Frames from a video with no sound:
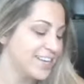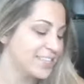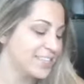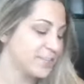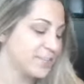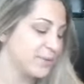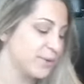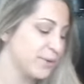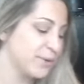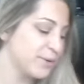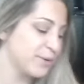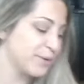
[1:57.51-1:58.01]

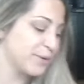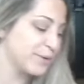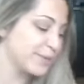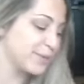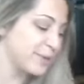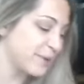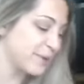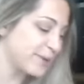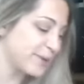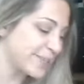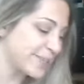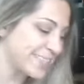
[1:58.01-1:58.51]
So we were
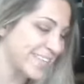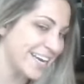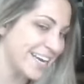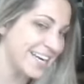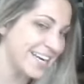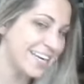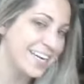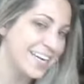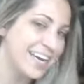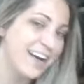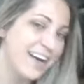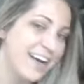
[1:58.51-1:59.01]
so
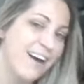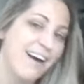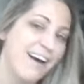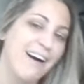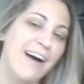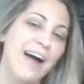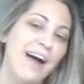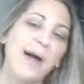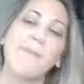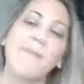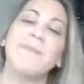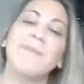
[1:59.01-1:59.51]
excited.
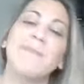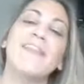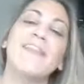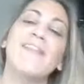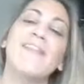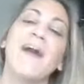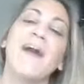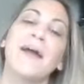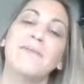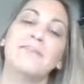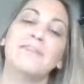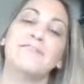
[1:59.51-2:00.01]
But the
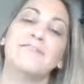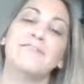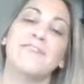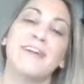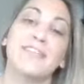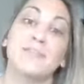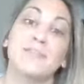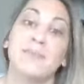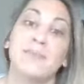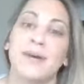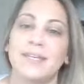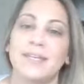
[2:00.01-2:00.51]
line was faint.
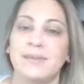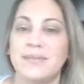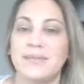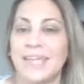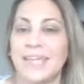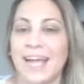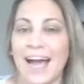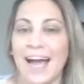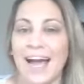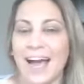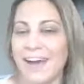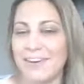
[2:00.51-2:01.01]
So my husband's
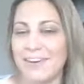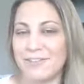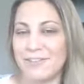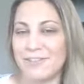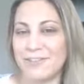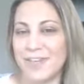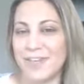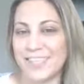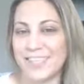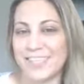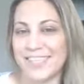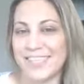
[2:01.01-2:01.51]
like, I don't
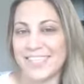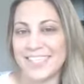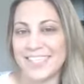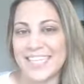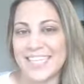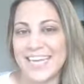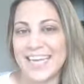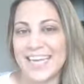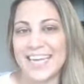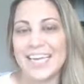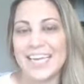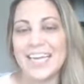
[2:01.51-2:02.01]
trust this
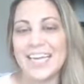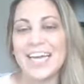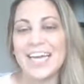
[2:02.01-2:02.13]
thing.